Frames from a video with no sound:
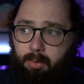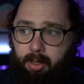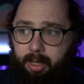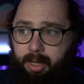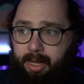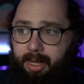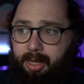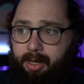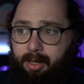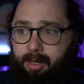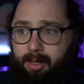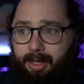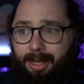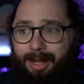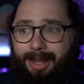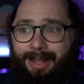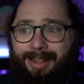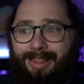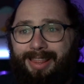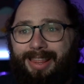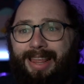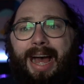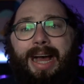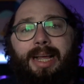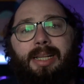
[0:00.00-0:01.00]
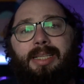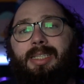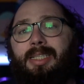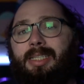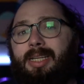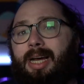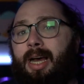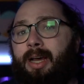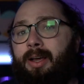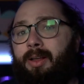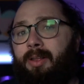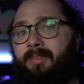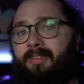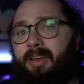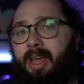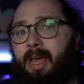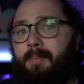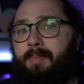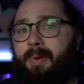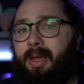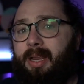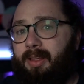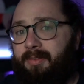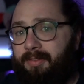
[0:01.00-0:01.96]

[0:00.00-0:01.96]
in that style of campaign.